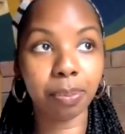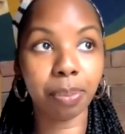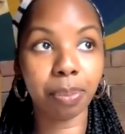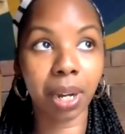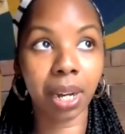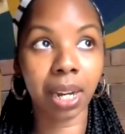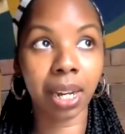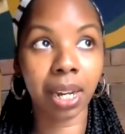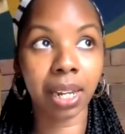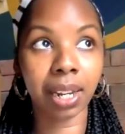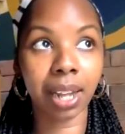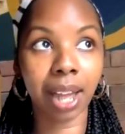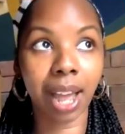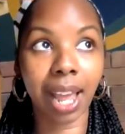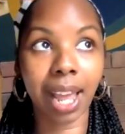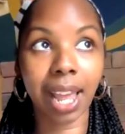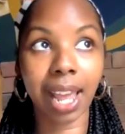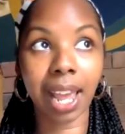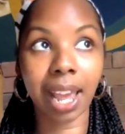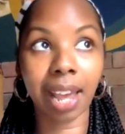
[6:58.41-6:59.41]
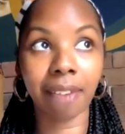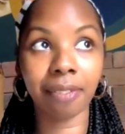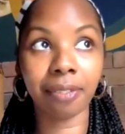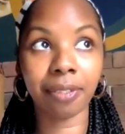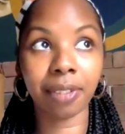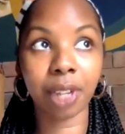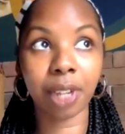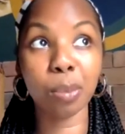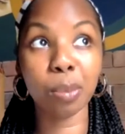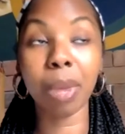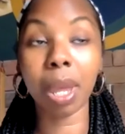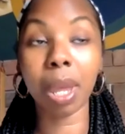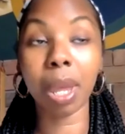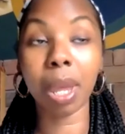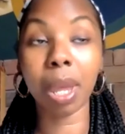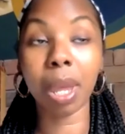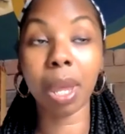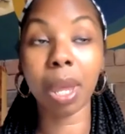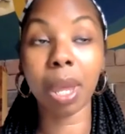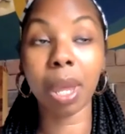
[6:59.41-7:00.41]
but I have
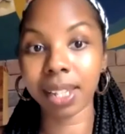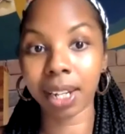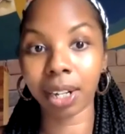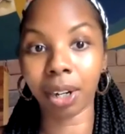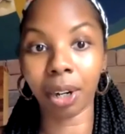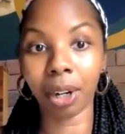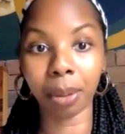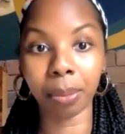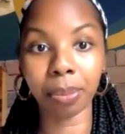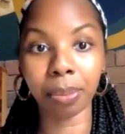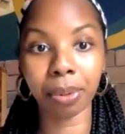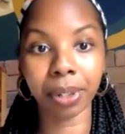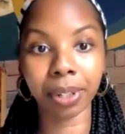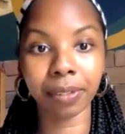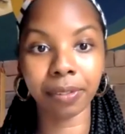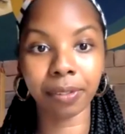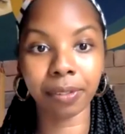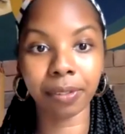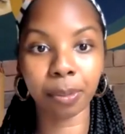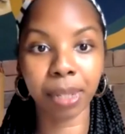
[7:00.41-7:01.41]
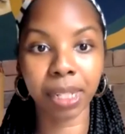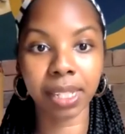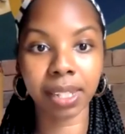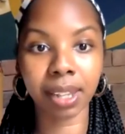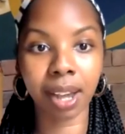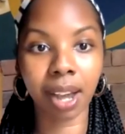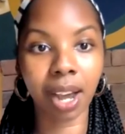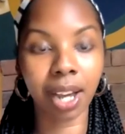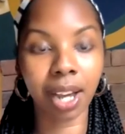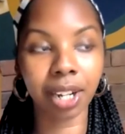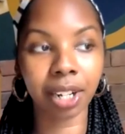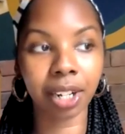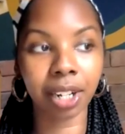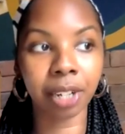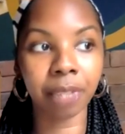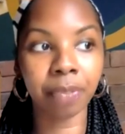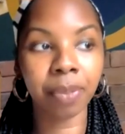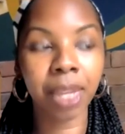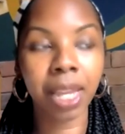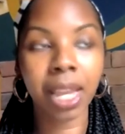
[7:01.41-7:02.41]
commitments that are important for me to
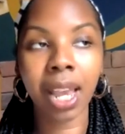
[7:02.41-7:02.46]
honor,